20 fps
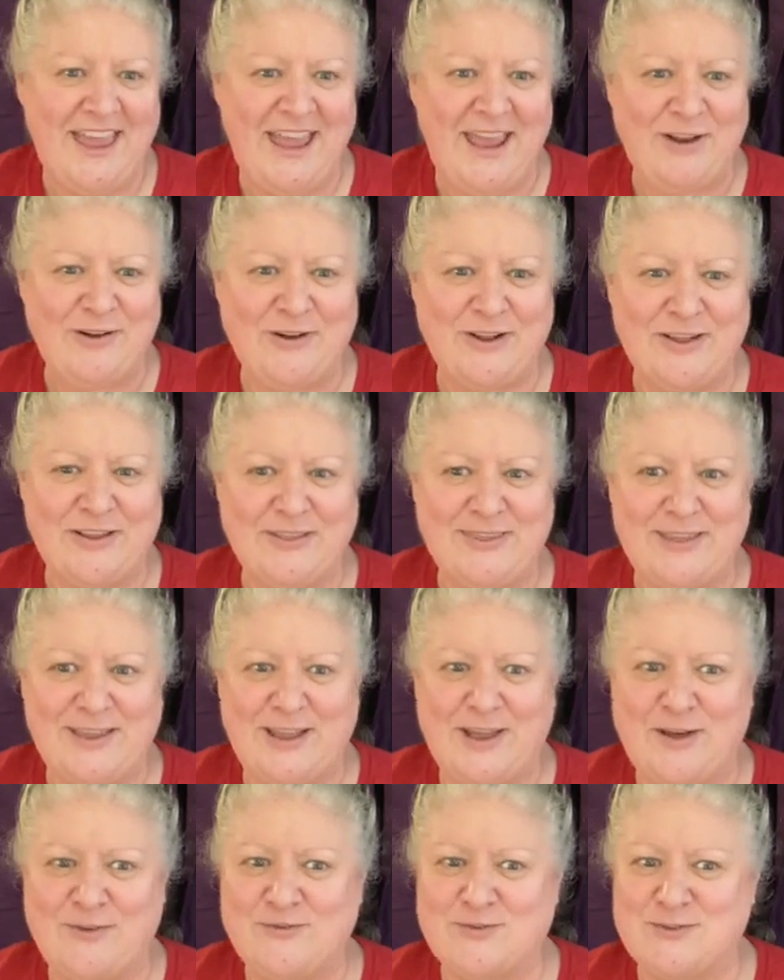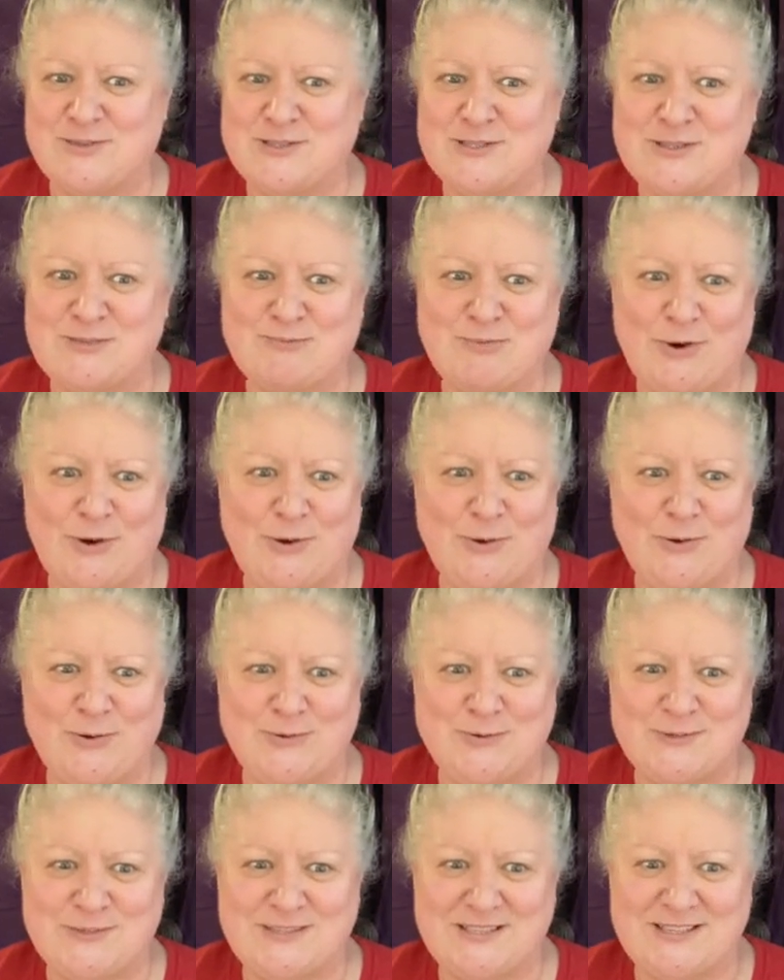And all I could think of was
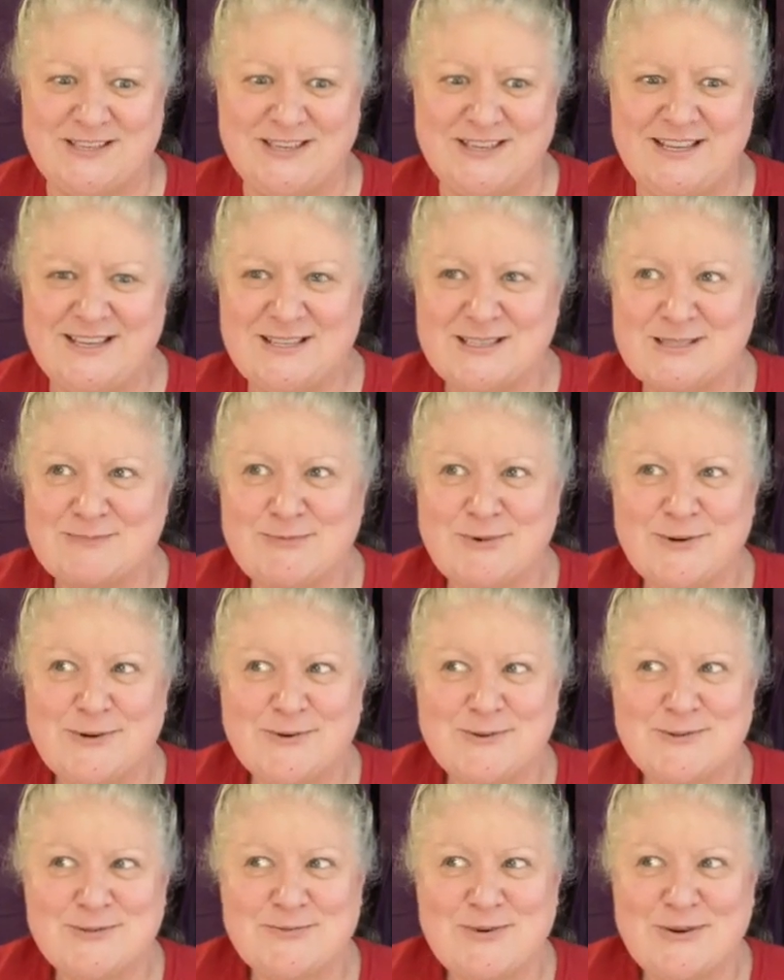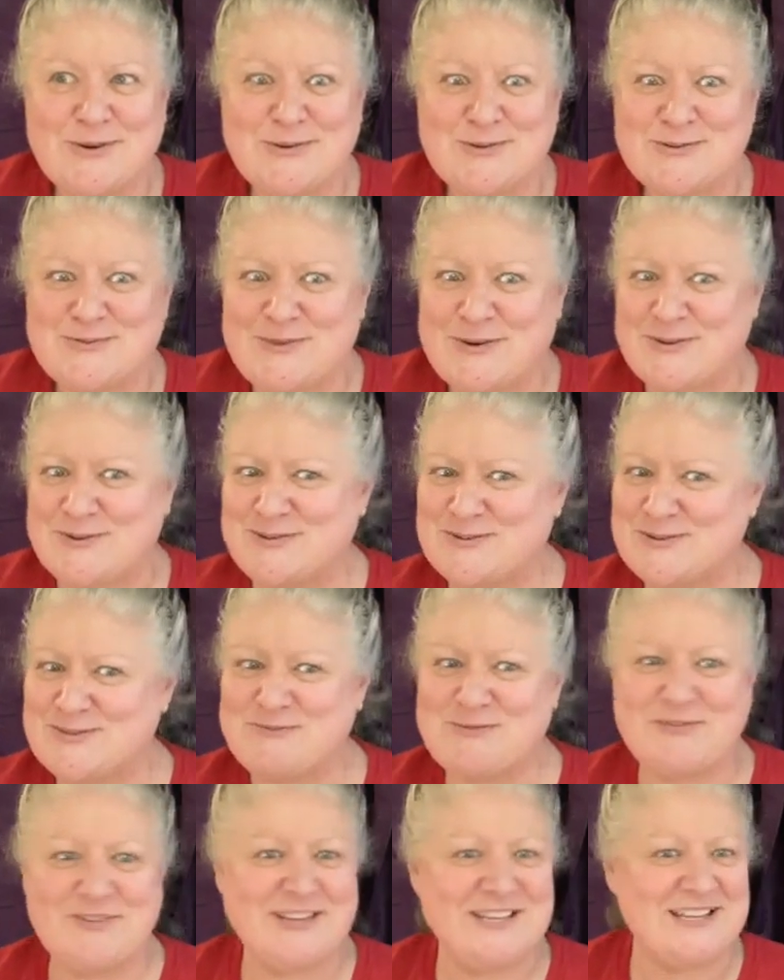sparkles. Sparkle, sparkle, sparkle,
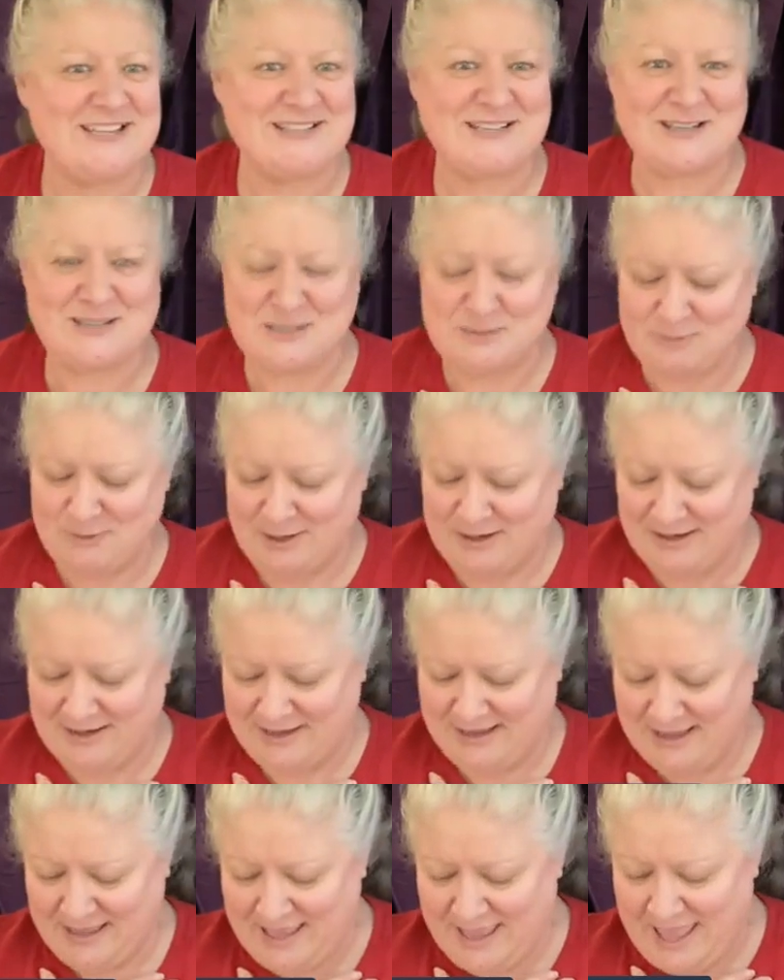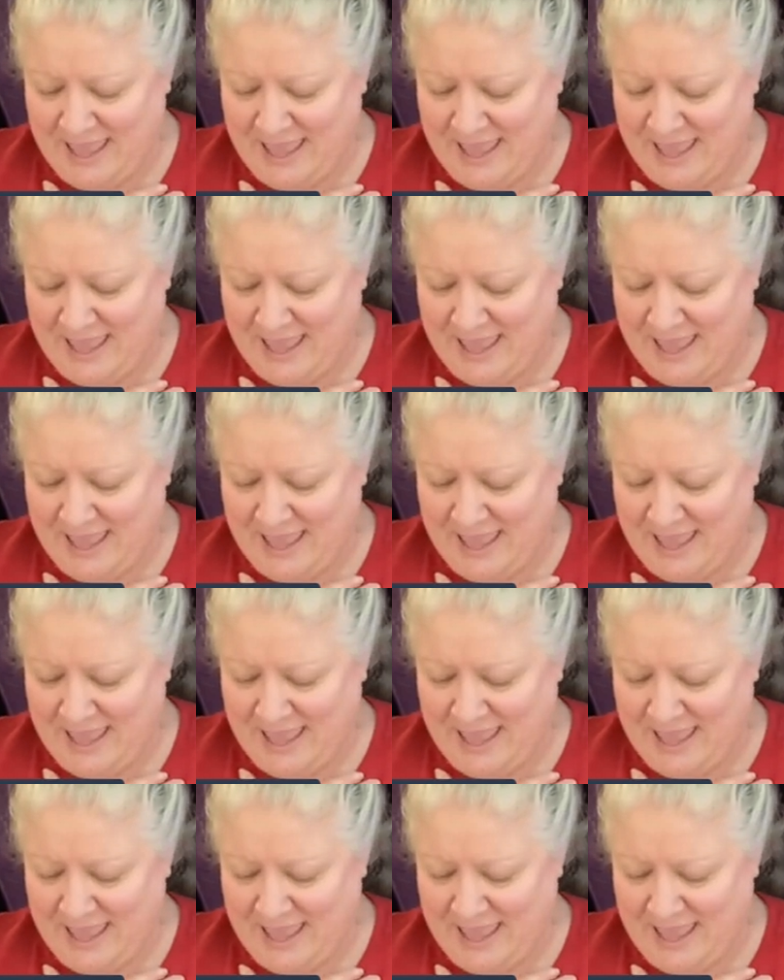super fantastic and sparkling.